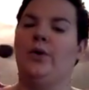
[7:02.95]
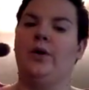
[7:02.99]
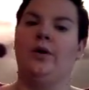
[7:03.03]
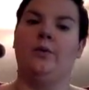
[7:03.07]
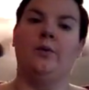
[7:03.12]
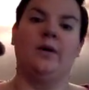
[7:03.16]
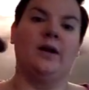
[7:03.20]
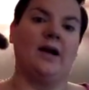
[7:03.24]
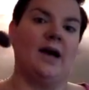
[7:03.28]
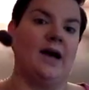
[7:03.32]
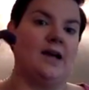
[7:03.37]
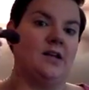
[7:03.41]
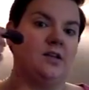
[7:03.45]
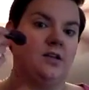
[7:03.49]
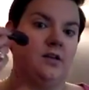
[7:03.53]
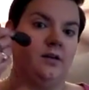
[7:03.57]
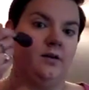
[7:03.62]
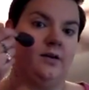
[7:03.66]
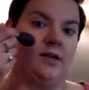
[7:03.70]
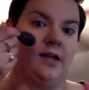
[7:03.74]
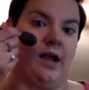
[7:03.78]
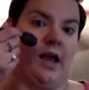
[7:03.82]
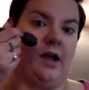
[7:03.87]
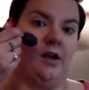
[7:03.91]
What I do
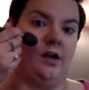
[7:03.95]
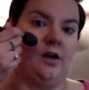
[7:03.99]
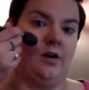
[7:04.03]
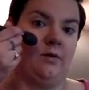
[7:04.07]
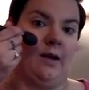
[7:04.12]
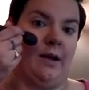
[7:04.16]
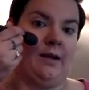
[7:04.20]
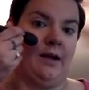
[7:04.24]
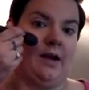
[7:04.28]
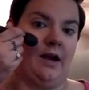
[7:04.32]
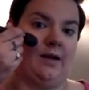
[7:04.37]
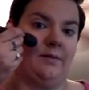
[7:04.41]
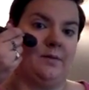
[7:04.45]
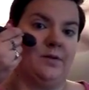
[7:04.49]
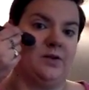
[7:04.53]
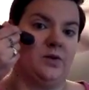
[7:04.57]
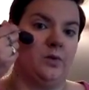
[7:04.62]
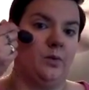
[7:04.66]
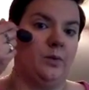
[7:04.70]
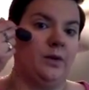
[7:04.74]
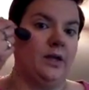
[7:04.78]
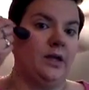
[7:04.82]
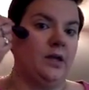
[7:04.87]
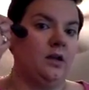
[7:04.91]
is I go right kind of
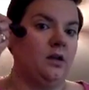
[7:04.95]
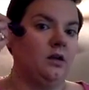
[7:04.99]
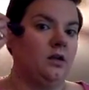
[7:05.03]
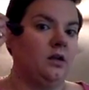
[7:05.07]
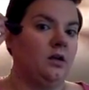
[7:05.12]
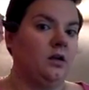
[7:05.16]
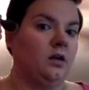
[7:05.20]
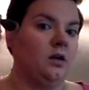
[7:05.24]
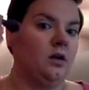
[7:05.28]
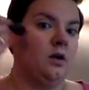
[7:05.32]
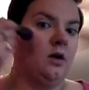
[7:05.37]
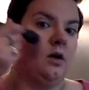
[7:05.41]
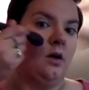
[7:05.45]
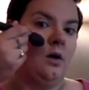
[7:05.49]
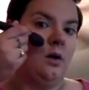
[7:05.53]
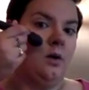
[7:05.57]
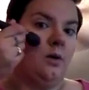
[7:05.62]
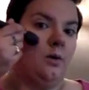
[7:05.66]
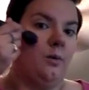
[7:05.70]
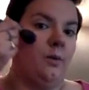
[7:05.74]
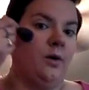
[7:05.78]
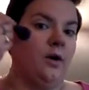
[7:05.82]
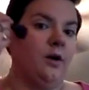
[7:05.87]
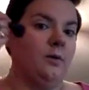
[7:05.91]
between
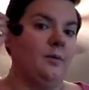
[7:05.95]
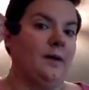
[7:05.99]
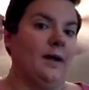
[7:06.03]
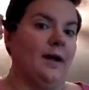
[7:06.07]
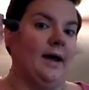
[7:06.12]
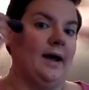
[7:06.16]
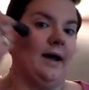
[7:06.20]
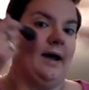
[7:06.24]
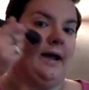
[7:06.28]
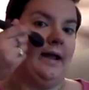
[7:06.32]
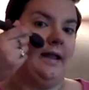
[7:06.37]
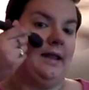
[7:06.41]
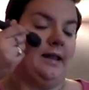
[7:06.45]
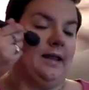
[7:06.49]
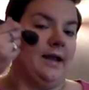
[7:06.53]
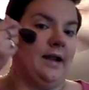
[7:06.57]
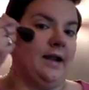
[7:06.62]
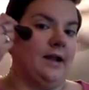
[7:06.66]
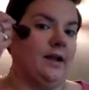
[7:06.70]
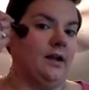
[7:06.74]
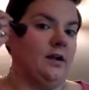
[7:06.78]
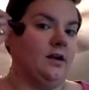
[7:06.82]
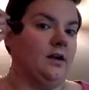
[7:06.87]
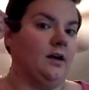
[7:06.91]
where my
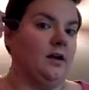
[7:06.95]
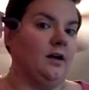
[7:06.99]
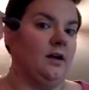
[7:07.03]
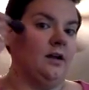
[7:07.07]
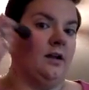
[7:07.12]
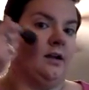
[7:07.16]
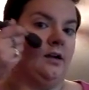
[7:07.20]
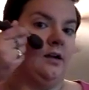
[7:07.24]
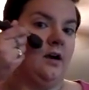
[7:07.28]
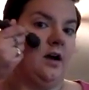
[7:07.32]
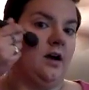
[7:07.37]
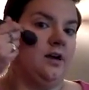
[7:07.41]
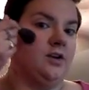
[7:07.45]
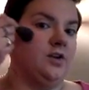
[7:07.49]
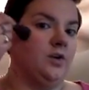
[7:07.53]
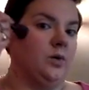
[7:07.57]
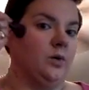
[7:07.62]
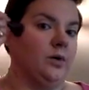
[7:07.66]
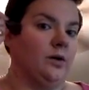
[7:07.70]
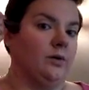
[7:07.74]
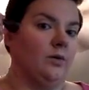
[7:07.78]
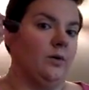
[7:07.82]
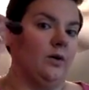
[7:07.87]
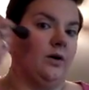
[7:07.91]
highlighting and
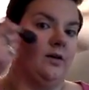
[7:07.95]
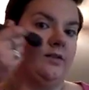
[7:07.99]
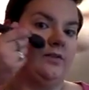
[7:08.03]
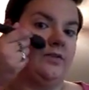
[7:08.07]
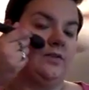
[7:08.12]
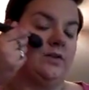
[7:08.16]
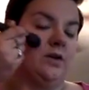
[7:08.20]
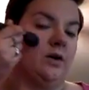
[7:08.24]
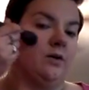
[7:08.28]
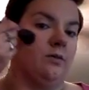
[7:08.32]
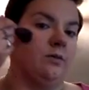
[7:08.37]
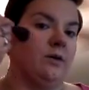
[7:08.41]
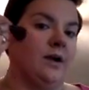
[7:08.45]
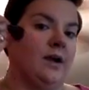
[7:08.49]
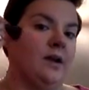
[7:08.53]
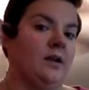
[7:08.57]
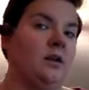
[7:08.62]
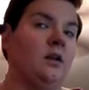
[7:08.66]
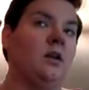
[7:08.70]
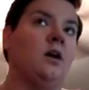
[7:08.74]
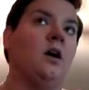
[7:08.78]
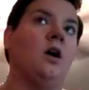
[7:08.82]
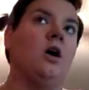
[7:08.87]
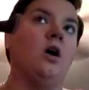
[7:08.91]
contouring was. So
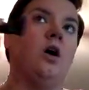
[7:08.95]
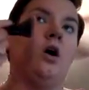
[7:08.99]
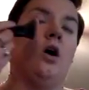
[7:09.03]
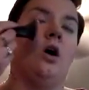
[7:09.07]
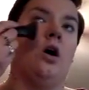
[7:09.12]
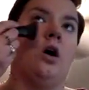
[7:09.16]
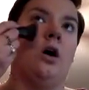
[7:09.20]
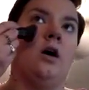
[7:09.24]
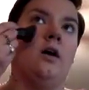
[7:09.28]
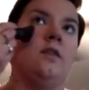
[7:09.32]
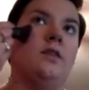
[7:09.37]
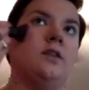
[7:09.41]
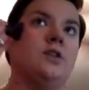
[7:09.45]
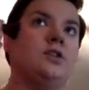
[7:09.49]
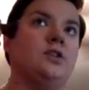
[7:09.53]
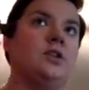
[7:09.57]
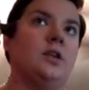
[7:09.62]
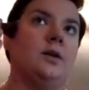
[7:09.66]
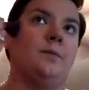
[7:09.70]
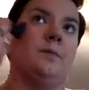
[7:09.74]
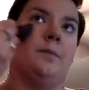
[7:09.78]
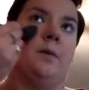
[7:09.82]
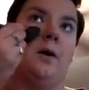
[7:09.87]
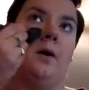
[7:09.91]
right on the
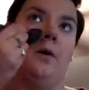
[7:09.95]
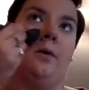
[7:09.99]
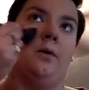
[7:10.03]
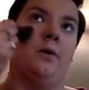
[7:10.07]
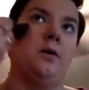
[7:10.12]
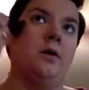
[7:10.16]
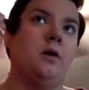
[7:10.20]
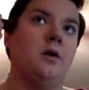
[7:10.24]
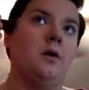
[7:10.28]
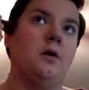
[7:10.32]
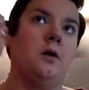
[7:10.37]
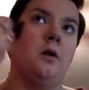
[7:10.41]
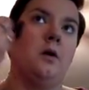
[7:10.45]
cheekbone.